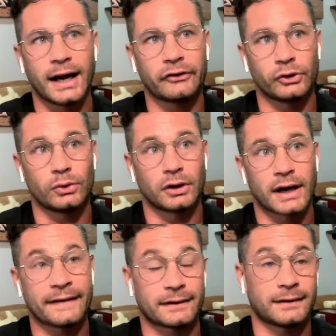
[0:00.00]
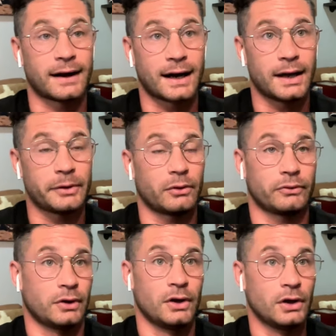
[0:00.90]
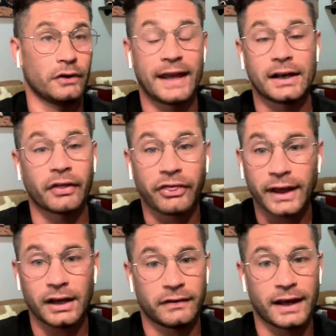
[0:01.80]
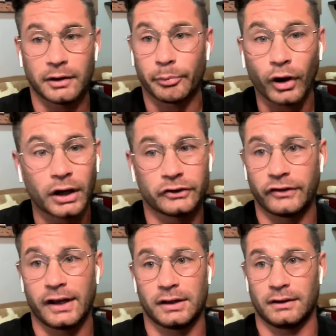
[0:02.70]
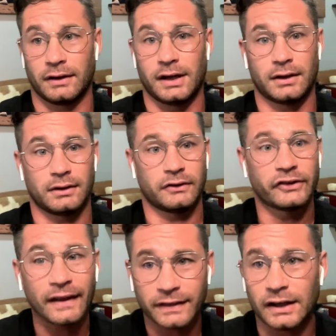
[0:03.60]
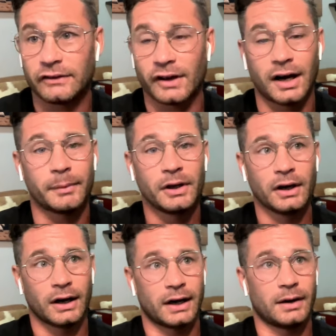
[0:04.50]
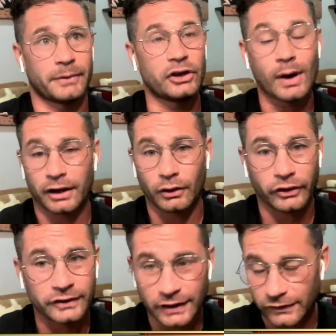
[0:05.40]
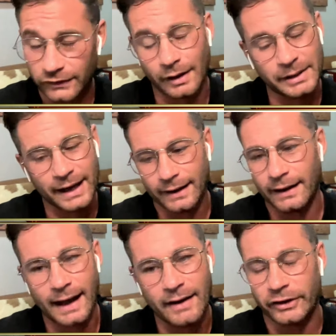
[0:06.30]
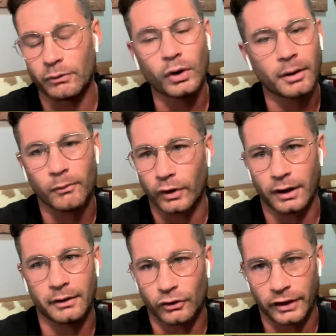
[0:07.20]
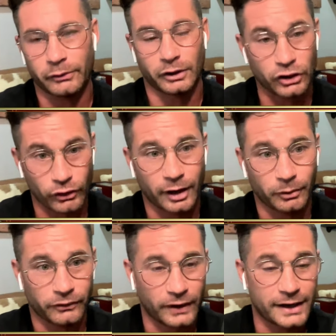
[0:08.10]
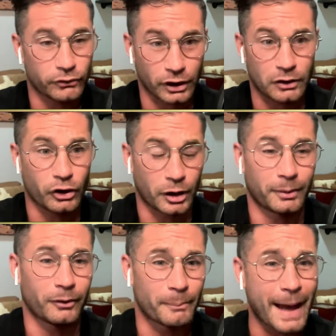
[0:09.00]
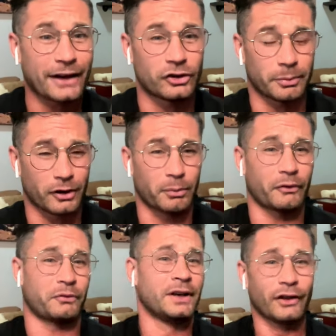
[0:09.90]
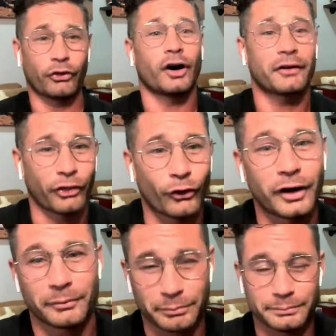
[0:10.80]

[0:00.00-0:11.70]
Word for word: guys who were, at the time, you know, they could think, they could punch, they could set things up. They knew how to go the distance. I mean, everything. What an incredible fight, incredible matchup, incredible thought